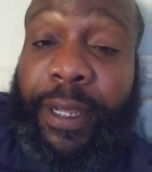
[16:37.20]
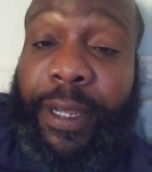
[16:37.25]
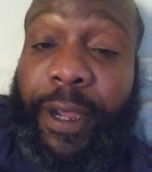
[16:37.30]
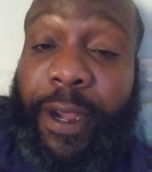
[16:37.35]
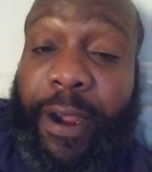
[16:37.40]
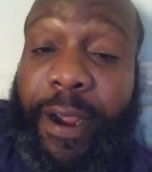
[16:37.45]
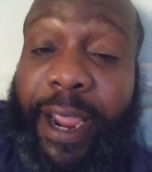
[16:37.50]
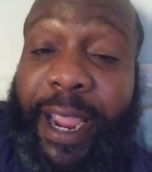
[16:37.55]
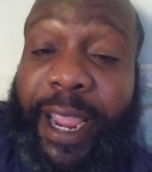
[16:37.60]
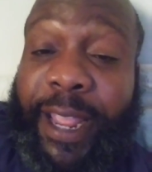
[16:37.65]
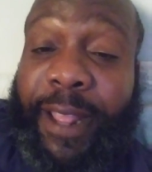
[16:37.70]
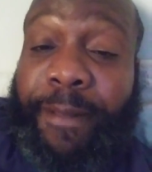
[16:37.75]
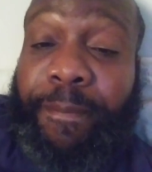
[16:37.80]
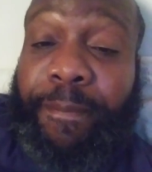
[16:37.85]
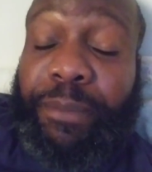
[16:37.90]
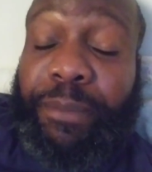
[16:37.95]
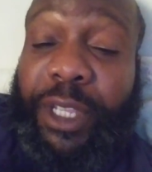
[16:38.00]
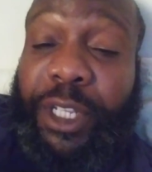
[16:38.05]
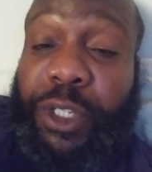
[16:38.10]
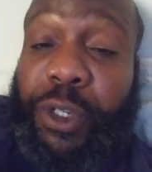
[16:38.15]
All right?
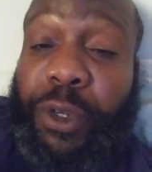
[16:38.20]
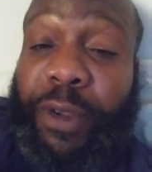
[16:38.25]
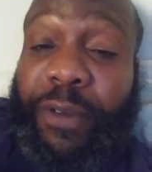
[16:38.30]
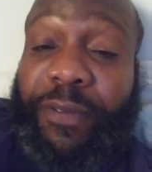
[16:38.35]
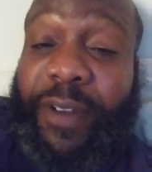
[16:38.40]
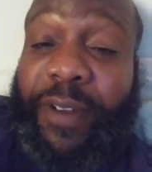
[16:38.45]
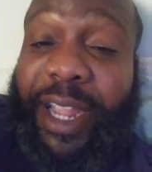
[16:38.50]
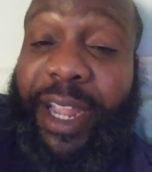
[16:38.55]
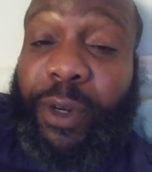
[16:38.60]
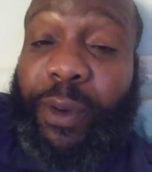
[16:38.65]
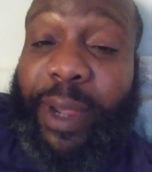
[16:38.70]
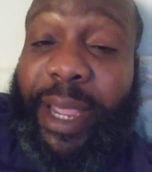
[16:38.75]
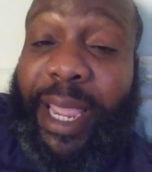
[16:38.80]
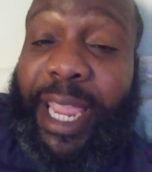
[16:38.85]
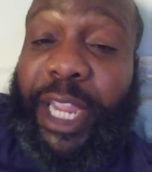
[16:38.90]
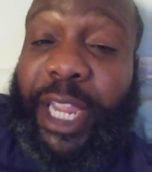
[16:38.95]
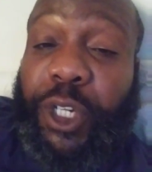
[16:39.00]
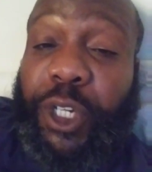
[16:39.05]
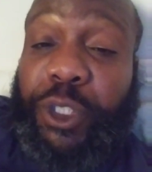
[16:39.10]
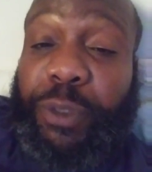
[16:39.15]
That you can find on
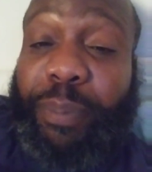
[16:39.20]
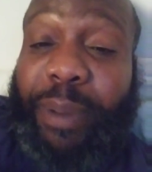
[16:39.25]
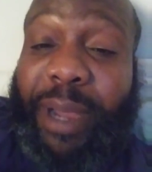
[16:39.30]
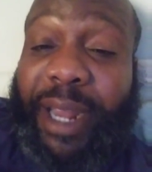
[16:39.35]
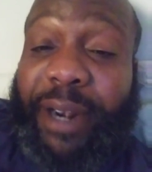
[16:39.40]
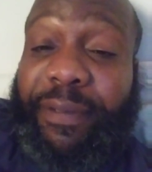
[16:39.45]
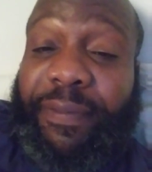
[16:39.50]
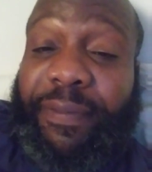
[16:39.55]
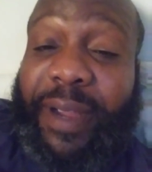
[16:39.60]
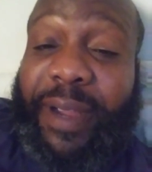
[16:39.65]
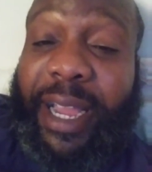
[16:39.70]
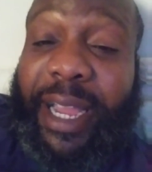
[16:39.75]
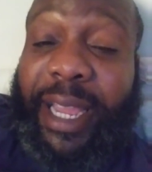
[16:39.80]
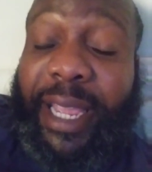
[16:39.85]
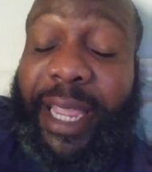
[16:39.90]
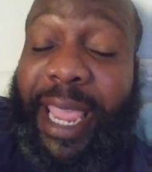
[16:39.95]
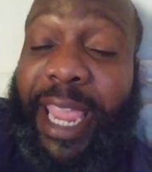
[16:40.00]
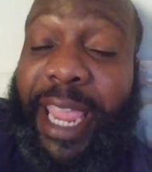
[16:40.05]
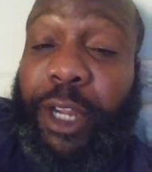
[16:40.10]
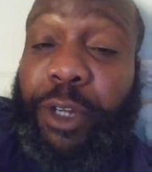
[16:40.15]
Anchor,
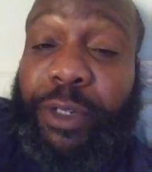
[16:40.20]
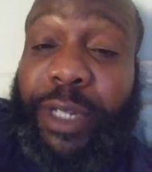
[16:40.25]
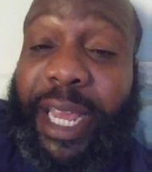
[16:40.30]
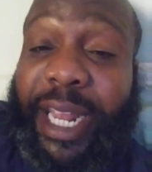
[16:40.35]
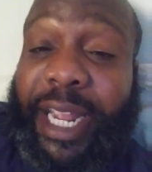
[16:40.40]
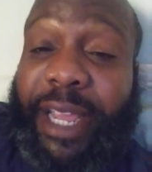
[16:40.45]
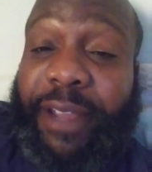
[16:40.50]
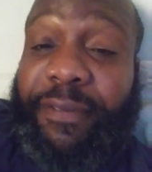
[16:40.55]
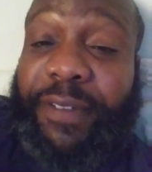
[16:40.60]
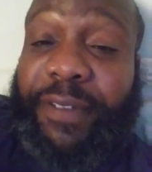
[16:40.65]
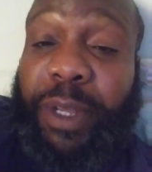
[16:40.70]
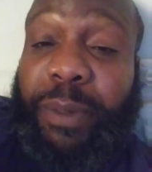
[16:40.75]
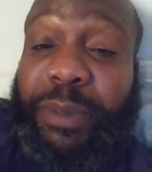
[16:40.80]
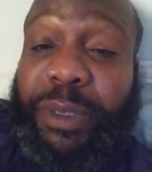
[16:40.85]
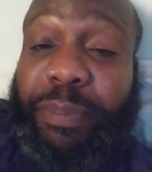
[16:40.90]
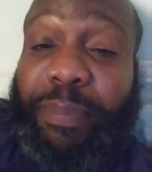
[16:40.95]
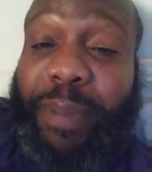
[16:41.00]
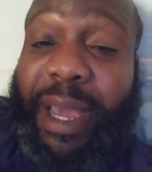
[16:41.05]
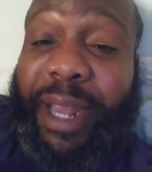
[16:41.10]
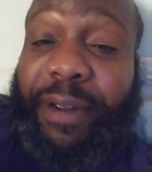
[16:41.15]
Spotify, Anchor.fm,
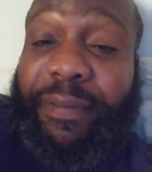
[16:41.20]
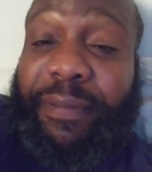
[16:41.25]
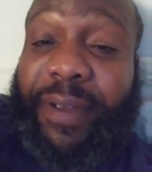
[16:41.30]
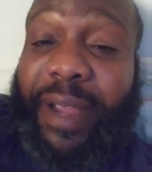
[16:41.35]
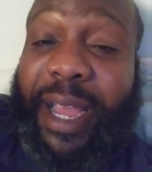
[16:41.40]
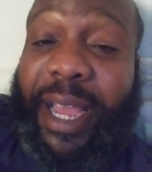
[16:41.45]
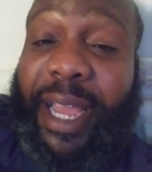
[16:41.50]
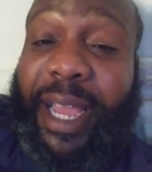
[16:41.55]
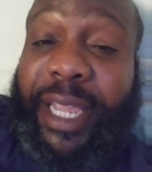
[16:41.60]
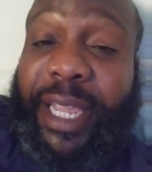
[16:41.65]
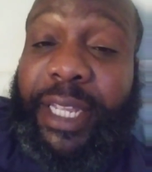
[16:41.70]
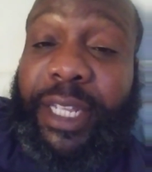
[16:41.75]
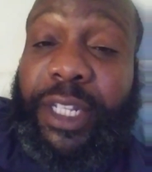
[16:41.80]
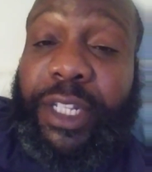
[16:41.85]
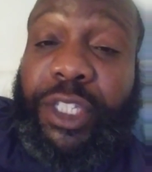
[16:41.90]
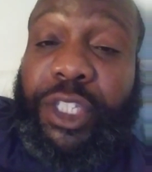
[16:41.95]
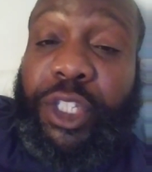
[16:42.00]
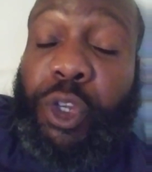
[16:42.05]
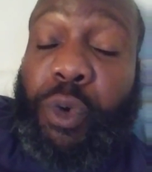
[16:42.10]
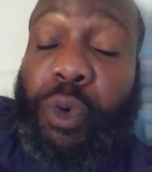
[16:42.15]
Spotify,
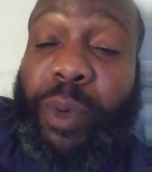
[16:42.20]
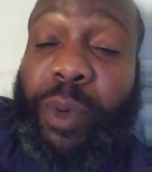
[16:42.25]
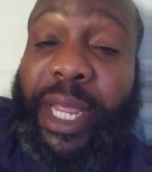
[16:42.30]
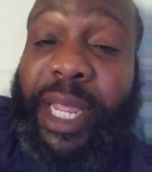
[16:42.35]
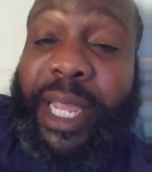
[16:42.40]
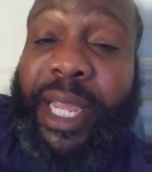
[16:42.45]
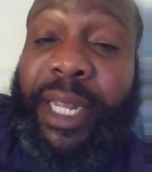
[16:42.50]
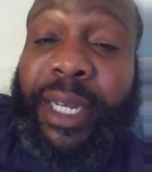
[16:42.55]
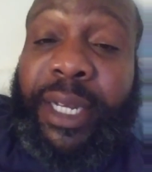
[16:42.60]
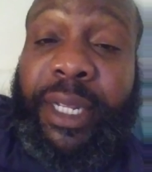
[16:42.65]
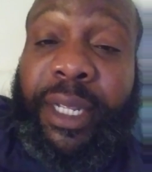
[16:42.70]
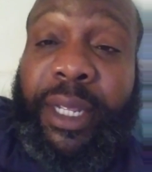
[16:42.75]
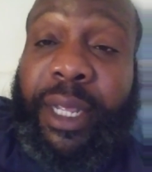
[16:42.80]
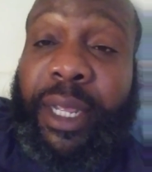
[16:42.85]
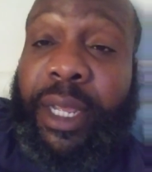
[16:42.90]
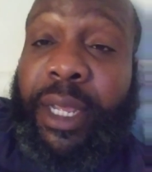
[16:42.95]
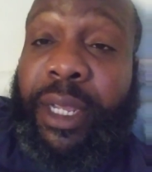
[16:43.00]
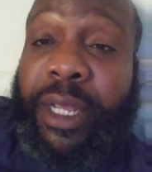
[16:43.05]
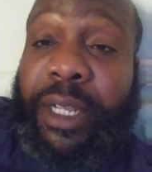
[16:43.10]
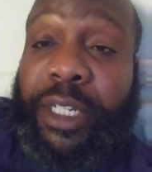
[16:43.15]
TuneIn,
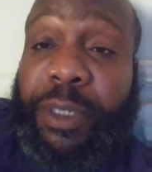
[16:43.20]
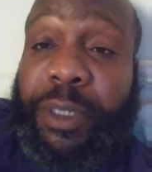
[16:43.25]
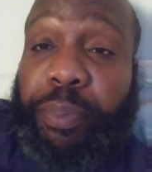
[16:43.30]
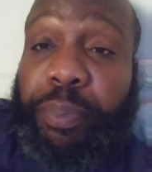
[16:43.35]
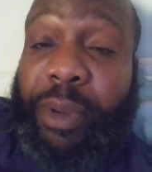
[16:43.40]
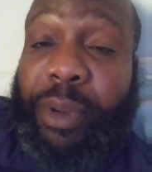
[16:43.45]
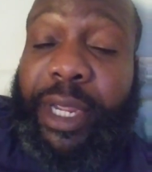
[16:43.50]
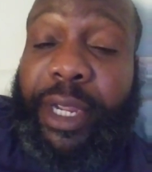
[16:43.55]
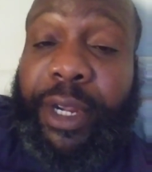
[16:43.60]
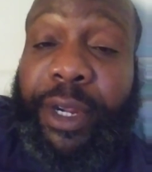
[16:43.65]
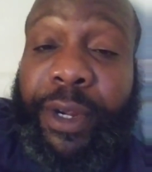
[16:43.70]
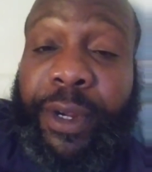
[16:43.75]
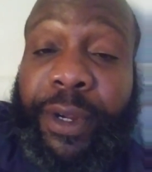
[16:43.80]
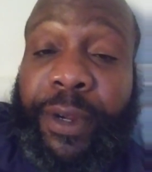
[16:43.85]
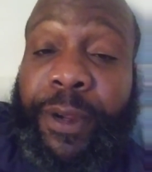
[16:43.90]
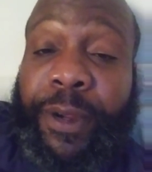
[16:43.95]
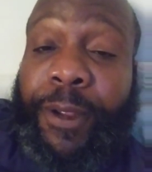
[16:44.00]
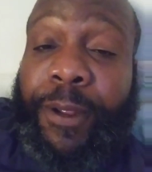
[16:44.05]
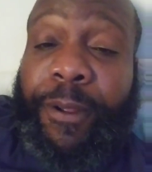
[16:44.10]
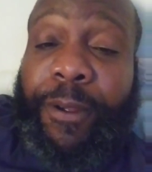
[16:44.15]
Spreaker,
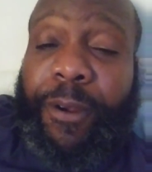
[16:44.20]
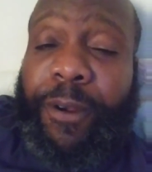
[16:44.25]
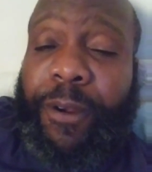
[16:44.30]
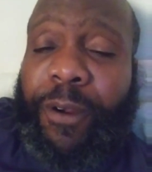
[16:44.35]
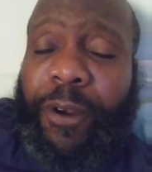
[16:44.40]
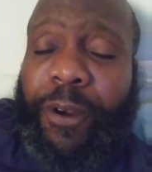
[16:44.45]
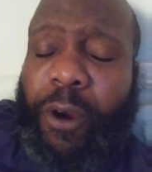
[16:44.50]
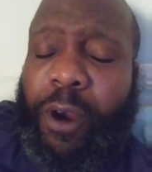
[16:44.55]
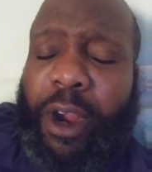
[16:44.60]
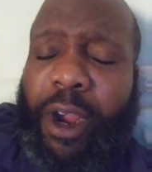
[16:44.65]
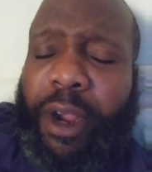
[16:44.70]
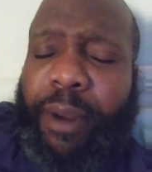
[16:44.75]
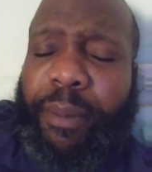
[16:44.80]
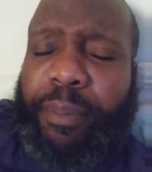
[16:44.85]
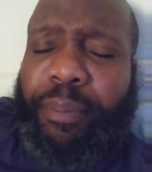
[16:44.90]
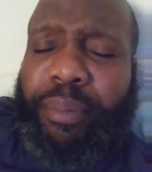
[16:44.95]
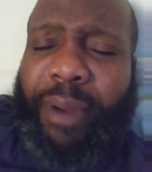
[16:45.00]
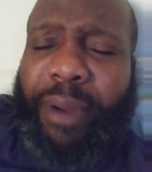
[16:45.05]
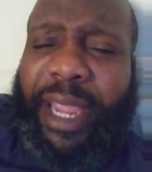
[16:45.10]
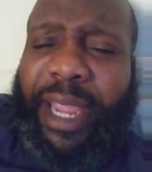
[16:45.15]
or
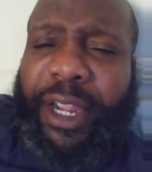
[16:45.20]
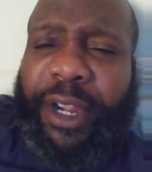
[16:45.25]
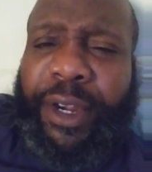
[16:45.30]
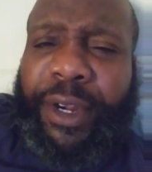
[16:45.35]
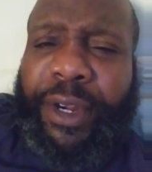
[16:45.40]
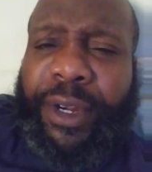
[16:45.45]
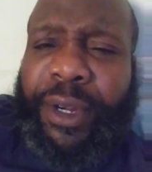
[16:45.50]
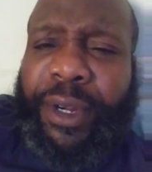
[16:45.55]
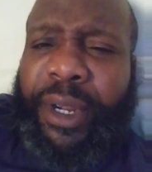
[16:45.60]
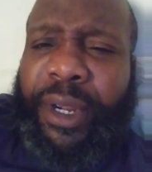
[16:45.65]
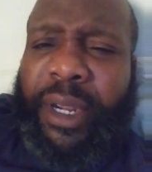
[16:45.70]
Breaker,